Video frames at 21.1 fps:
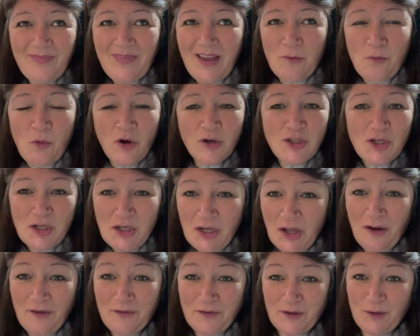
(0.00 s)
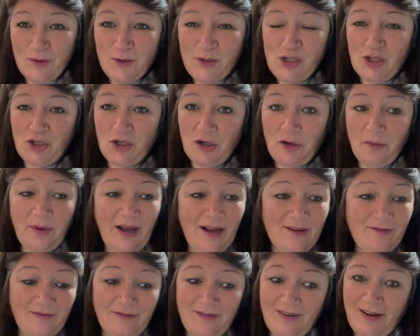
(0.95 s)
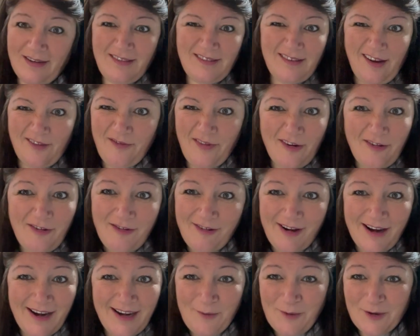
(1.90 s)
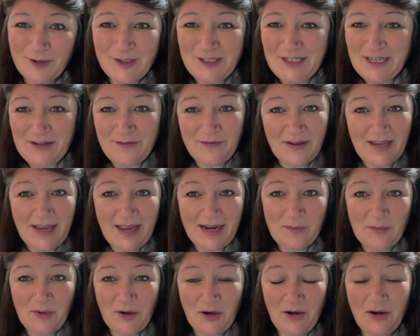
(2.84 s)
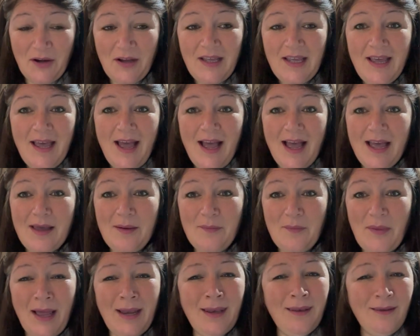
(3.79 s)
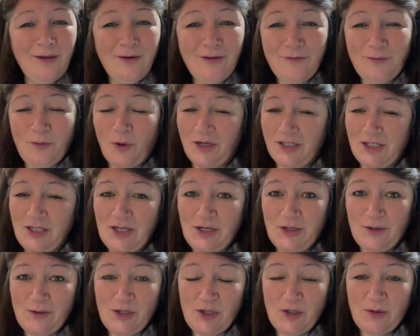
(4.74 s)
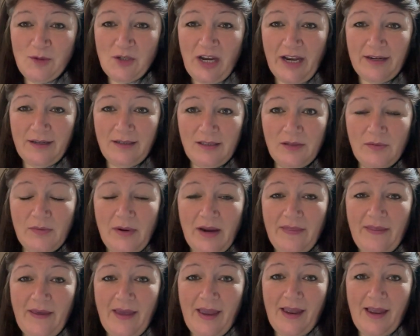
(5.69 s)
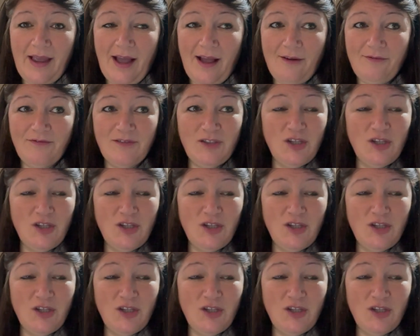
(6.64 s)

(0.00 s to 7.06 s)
watch a lot of YouTube. I very rarely watch TV anymore. I love watching YouTube channels where they have